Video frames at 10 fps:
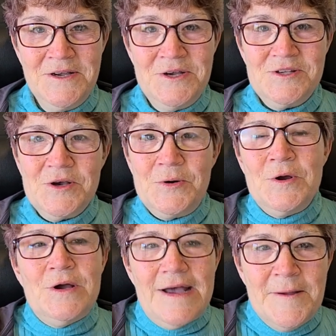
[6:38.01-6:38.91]
So
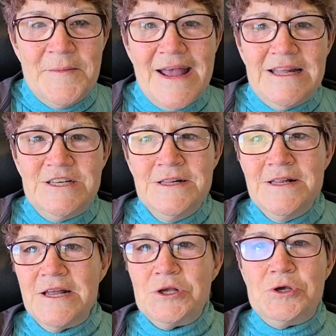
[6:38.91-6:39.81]
imagine
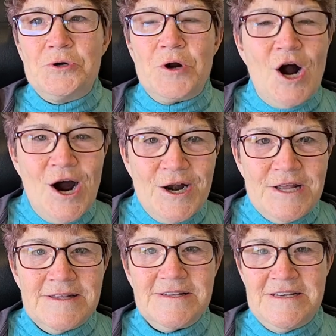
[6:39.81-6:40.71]
that your
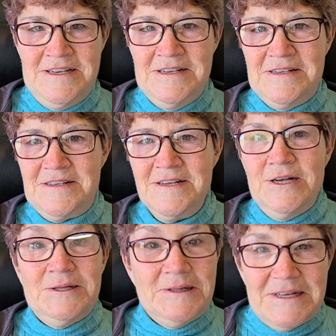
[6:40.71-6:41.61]
audience is
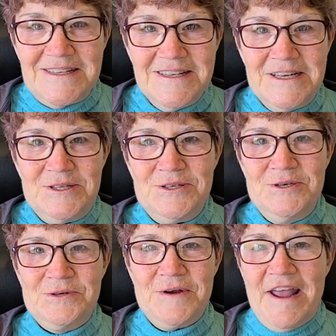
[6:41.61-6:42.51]
listening to
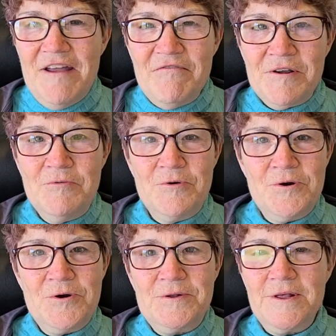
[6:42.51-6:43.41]
your every
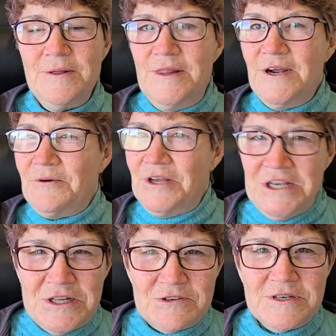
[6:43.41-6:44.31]
word. They're
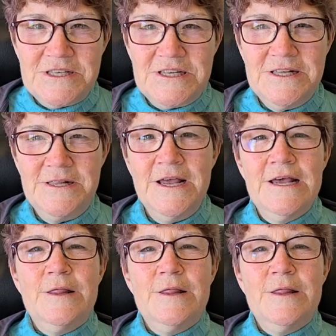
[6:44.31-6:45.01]
interested.